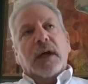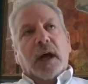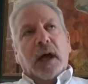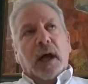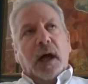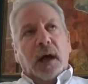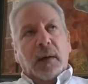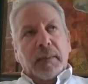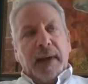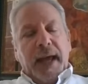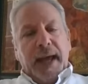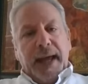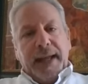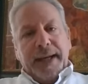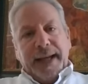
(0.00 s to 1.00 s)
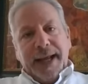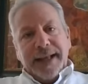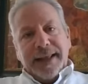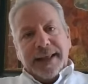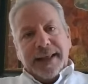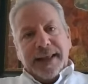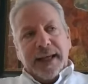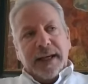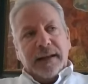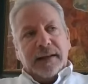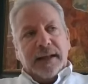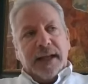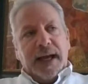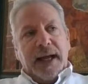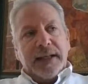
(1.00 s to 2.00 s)
Um, and I think
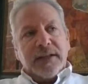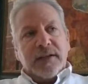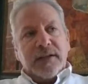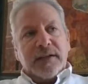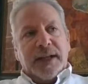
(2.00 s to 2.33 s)
that's,